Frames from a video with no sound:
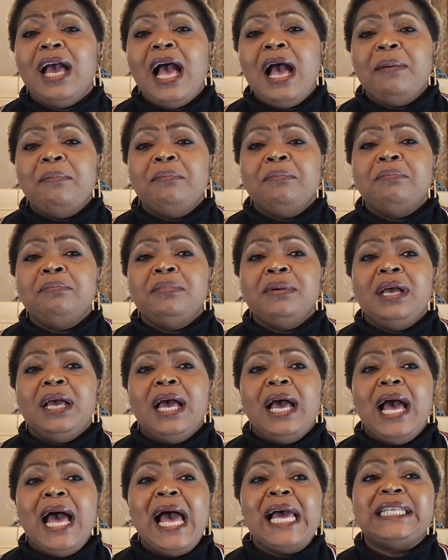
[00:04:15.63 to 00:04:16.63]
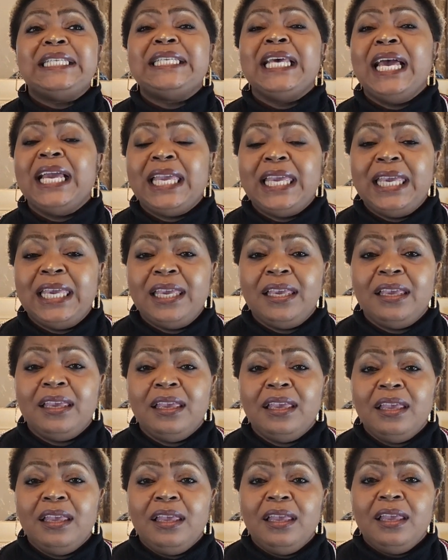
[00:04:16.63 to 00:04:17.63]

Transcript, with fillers: I'm attacking